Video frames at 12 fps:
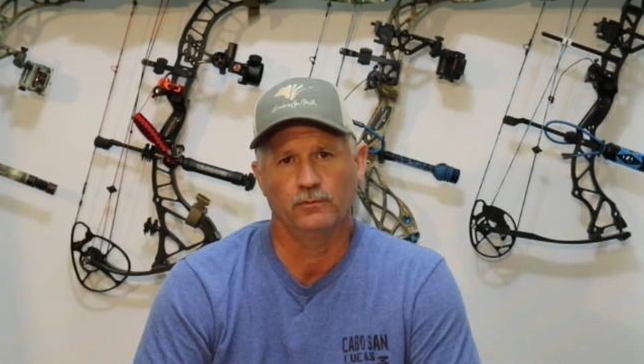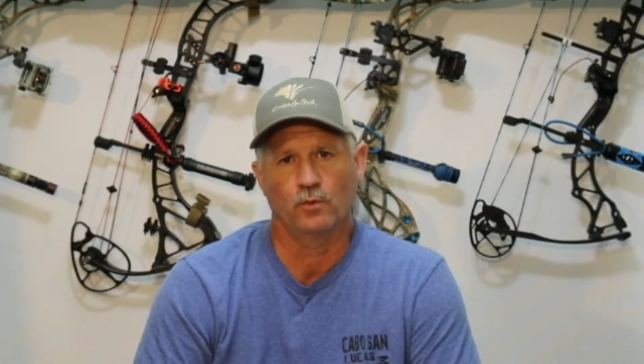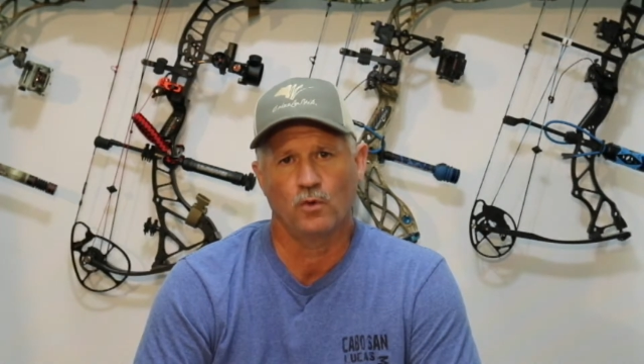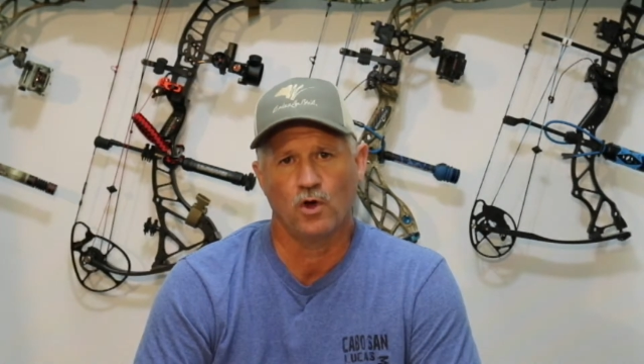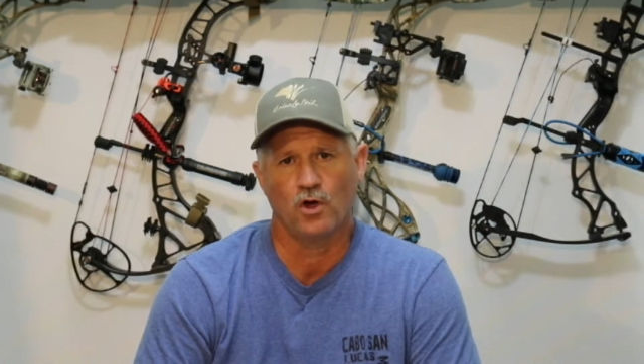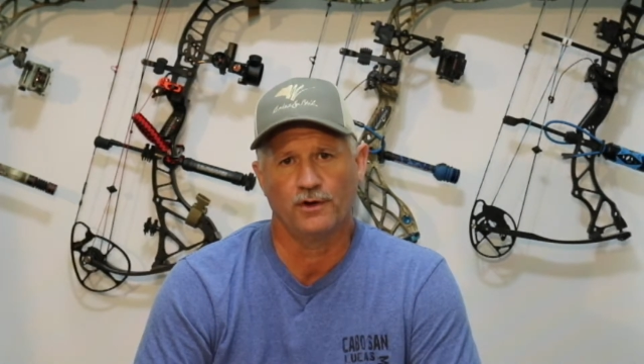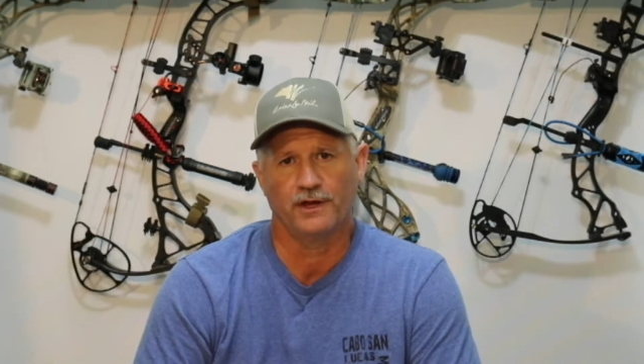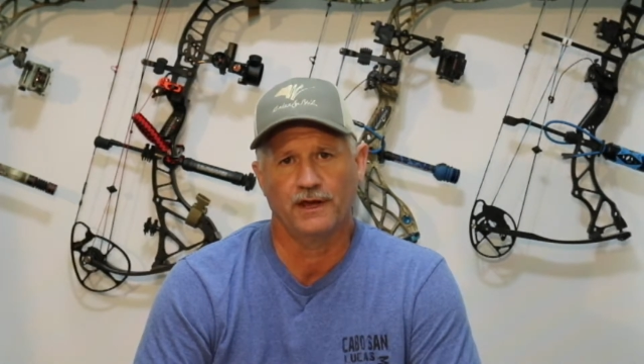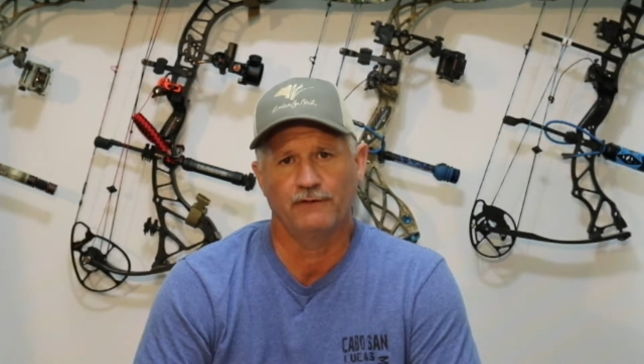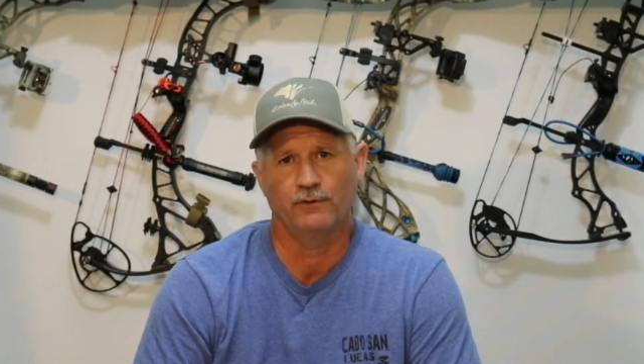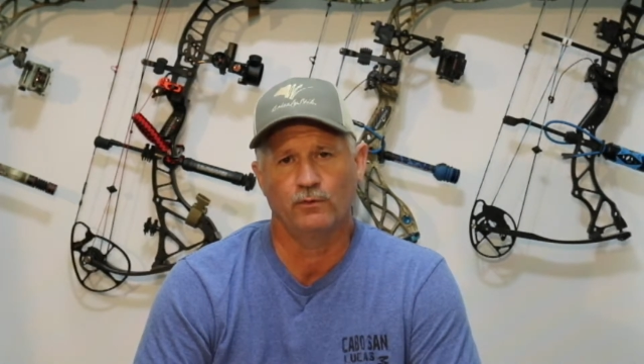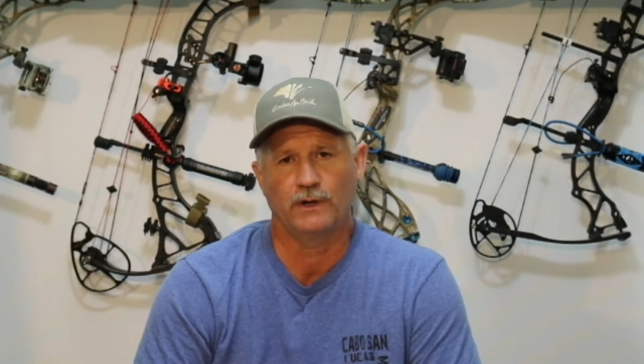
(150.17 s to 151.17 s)
quality
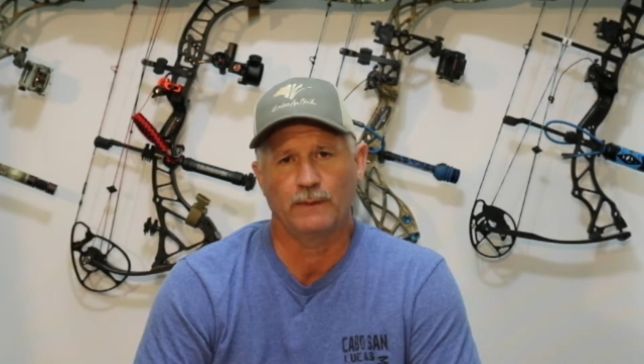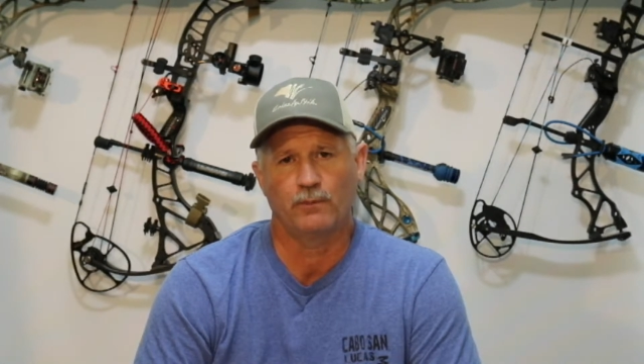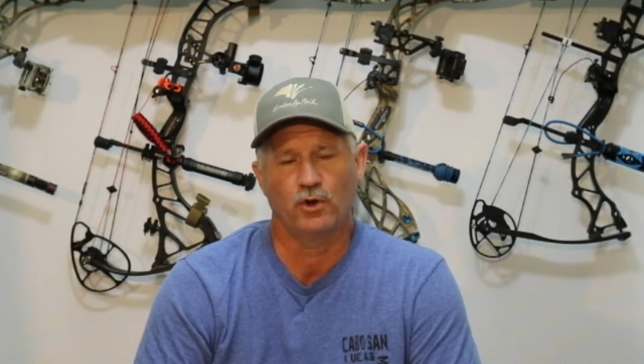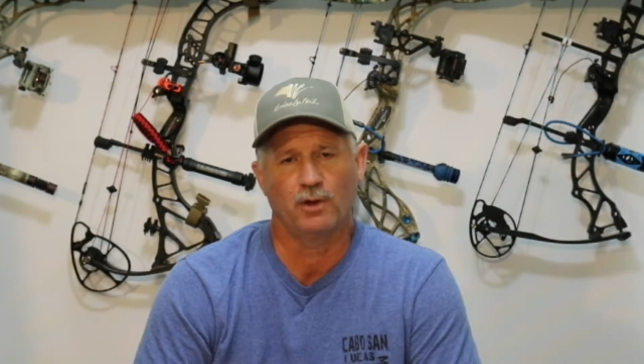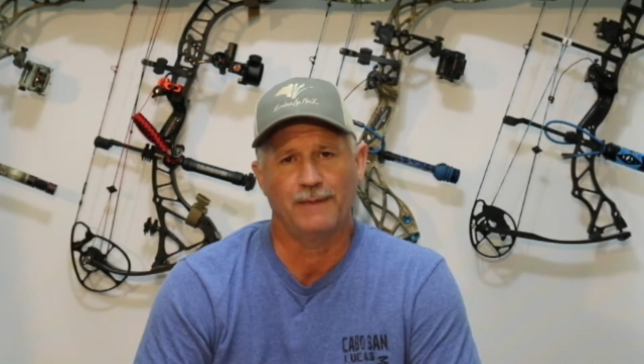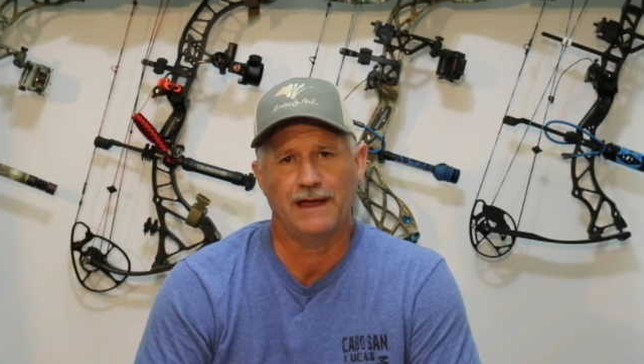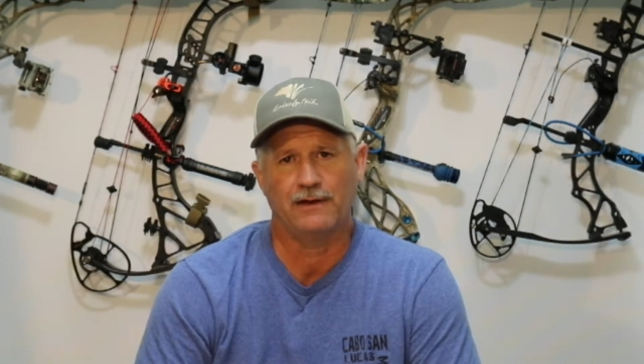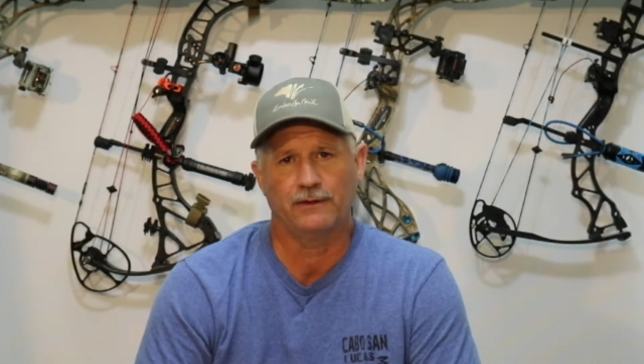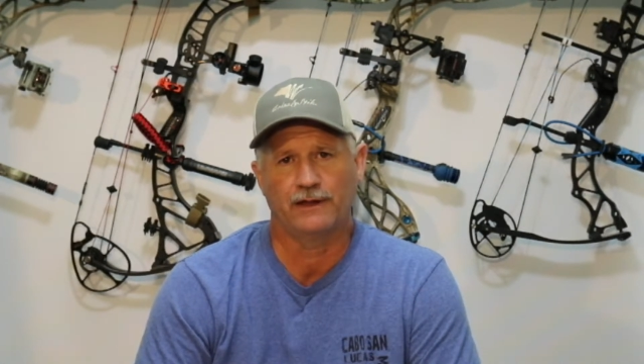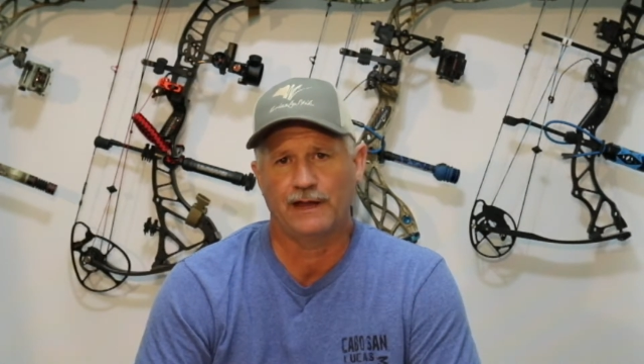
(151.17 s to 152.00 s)
of it when I pull them out,